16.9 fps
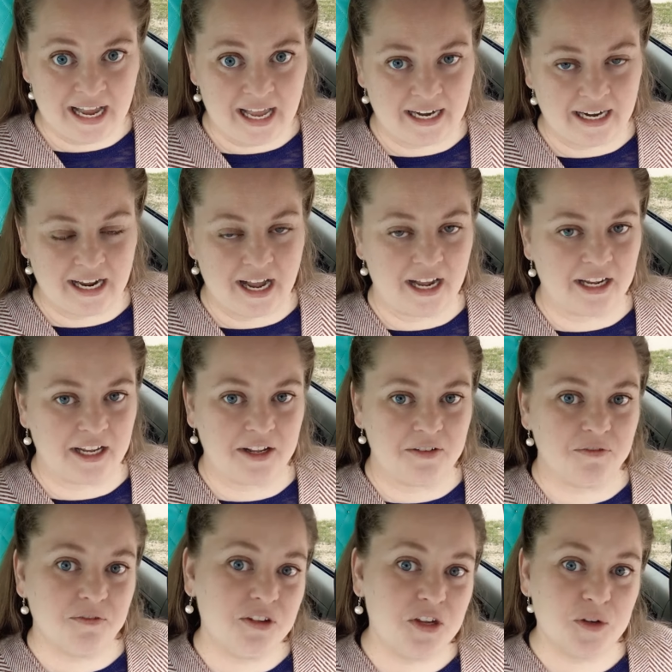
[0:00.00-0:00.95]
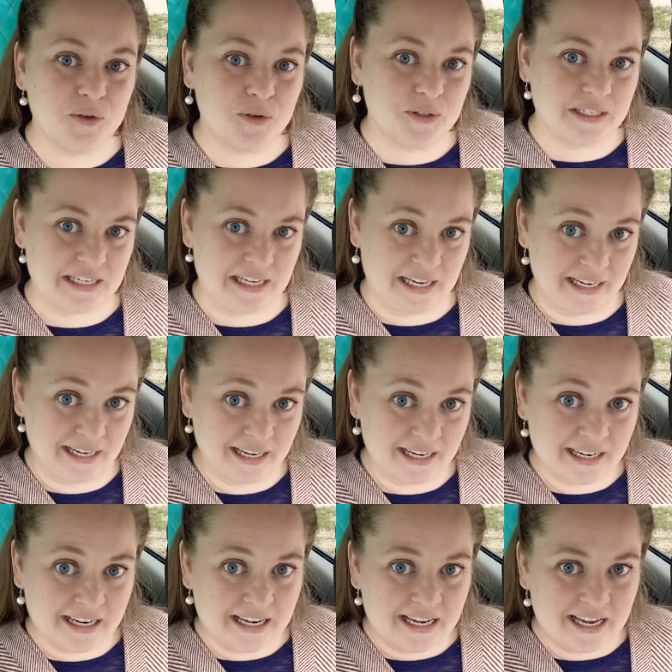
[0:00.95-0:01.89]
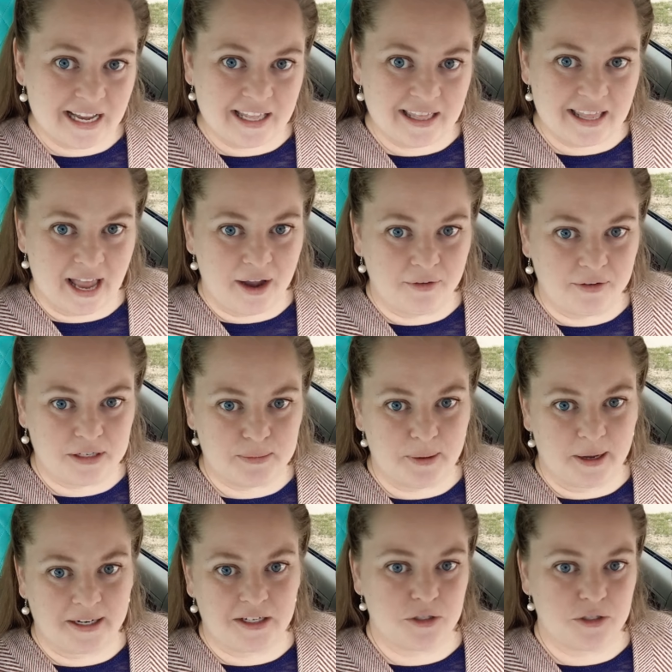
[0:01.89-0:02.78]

and it got confusing in that respect.